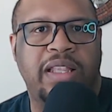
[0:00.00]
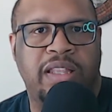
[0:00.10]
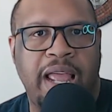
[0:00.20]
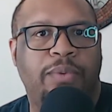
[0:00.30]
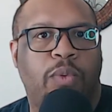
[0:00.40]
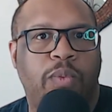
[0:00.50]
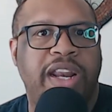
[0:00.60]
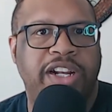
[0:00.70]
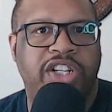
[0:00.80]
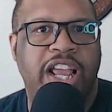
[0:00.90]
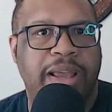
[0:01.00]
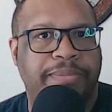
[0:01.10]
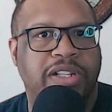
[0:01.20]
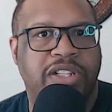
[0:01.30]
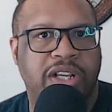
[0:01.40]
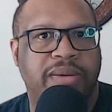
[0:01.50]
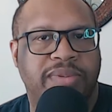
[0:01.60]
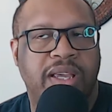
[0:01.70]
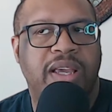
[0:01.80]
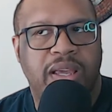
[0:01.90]
they were winning
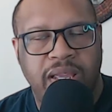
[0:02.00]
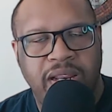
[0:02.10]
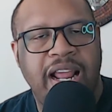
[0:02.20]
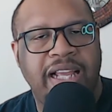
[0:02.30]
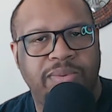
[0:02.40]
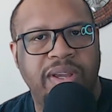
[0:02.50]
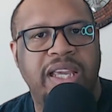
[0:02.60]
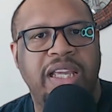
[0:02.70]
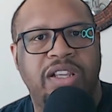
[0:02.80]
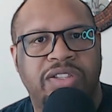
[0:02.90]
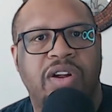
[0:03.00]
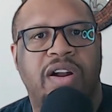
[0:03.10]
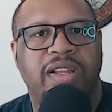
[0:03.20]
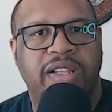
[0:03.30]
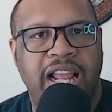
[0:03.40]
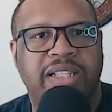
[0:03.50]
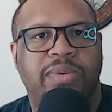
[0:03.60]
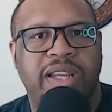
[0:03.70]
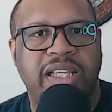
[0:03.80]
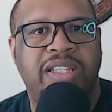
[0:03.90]
championships, That's when he
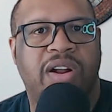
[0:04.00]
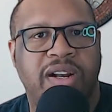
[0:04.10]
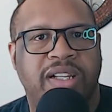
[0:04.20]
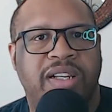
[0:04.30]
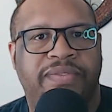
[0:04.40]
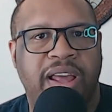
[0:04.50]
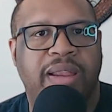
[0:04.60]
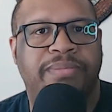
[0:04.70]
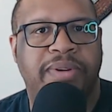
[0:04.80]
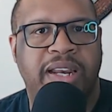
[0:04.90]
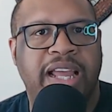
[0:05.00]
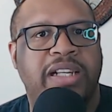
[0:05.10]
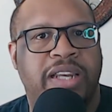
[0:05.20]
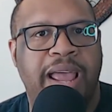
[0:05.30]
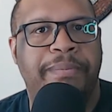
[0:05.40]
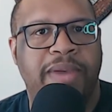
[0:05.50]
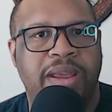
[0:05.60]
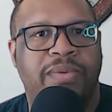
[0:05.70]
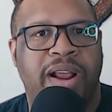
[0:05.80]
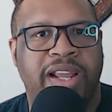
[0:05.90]
started developing that
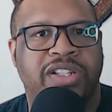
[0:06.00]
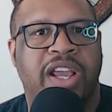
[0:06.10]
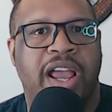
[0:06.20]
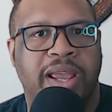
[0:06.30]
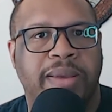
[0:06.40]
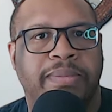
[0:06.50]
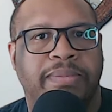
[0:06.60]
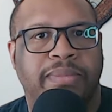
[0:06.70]
mid-range game.